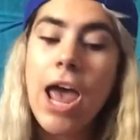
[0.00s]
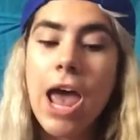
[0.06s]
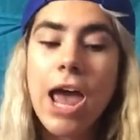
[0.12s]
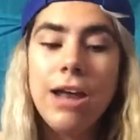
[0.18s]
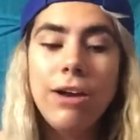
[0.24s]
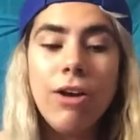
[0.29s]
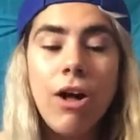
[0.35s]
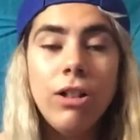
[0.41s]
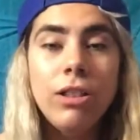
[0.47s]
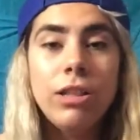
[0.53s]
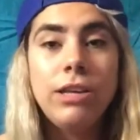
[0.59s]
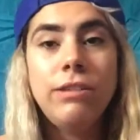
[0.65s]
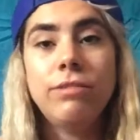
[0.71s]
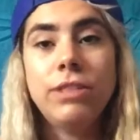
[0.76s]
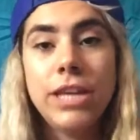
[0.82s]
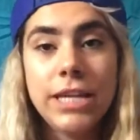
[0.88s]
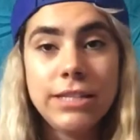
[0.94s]
And I'll
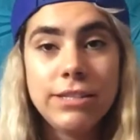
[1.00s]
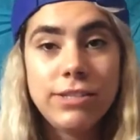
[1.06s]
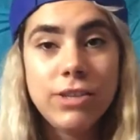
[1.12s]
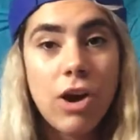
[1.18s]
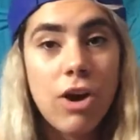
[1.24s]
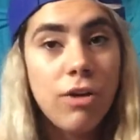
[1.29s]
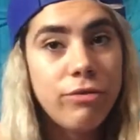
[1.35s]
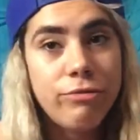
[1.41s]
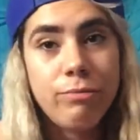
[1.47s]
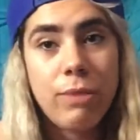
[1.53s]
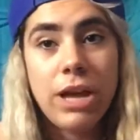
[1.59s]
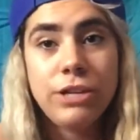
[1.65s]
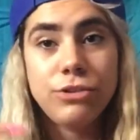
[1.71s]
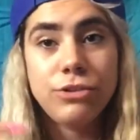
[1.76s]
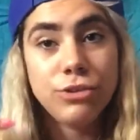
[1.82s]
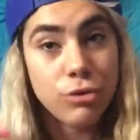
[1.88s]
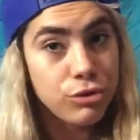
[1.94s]
leave links to all of my
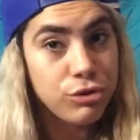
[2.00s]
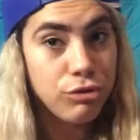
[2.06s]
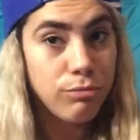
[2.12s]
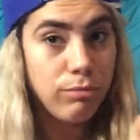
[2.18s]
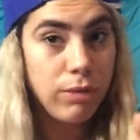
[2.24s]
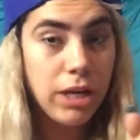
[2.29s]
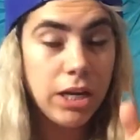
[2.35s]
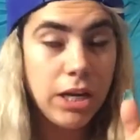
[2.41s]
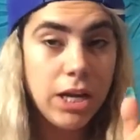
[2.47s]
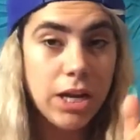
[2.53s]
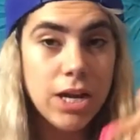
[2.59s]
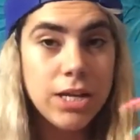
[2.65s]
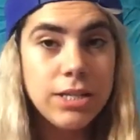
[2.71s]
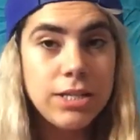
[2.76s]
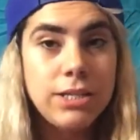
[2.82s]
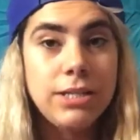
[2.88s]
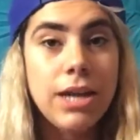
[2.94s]
social
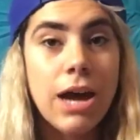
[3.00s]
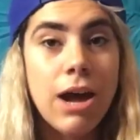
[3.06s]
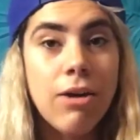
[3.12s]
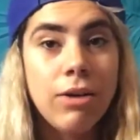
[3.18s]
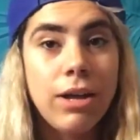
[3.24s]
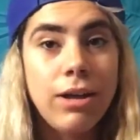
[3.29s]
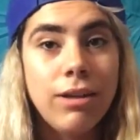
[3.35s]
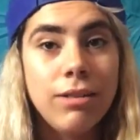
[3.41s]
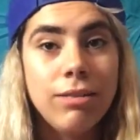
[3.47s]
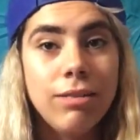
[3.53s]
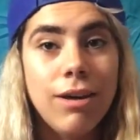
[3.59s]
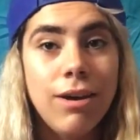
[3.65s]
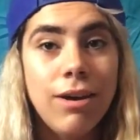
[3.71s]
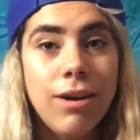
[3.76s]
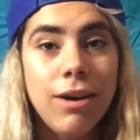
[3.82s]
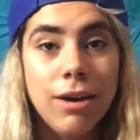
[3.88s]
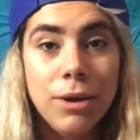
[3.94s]
medias down in
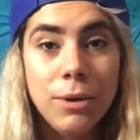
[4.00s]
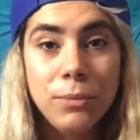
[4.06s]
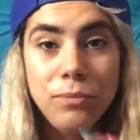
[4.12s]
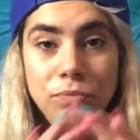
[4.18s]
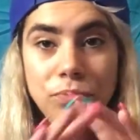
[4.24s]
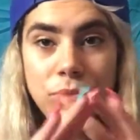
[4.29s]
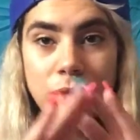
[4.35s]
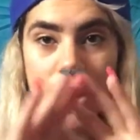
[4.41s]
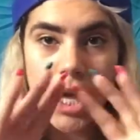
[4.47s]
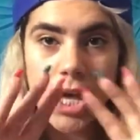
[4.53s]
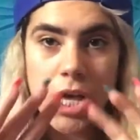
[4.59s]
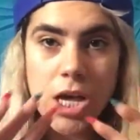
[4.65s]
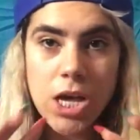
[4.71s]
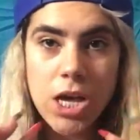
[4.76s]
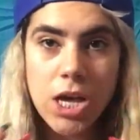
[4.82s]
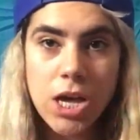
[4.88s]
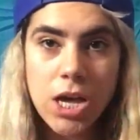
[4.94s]
the,
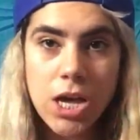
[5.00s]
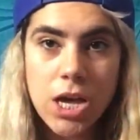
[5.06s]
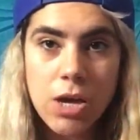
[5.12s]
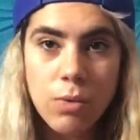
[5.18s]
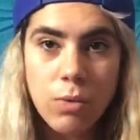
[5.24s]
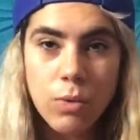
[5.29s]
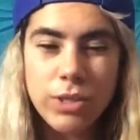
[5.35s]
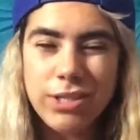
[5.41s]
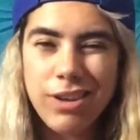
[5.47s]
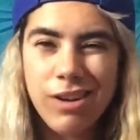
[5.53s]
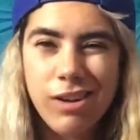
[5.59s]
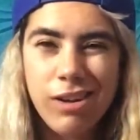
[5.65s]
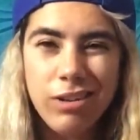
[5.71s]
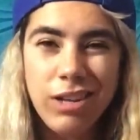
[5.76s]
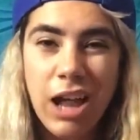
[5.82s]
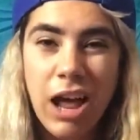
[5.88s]
what's it called